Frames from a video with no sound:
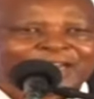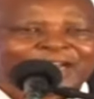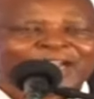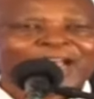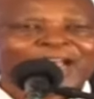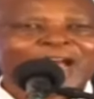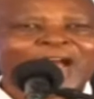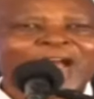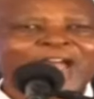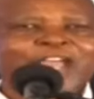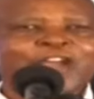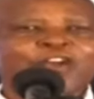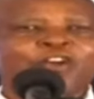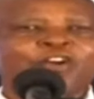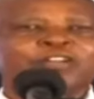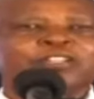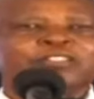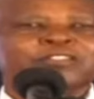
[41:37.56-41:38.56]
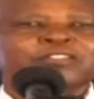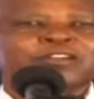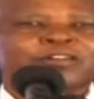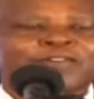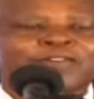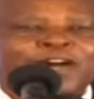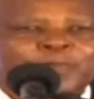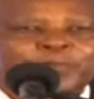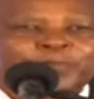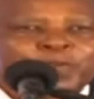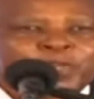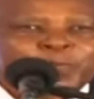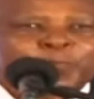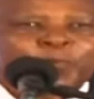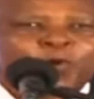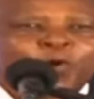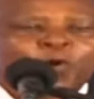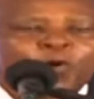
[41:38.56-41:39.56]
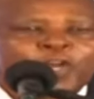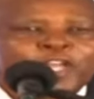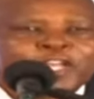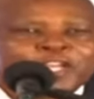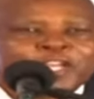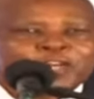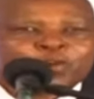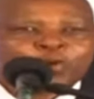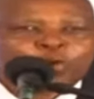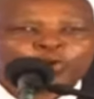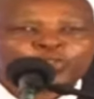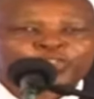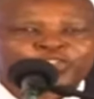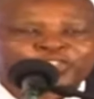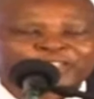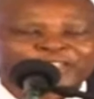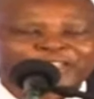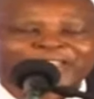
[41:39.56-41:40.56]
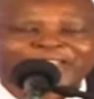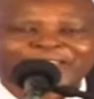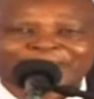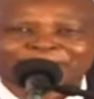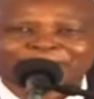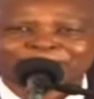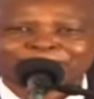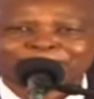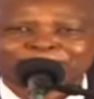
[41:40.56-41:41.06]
an icon of our people in Gusii,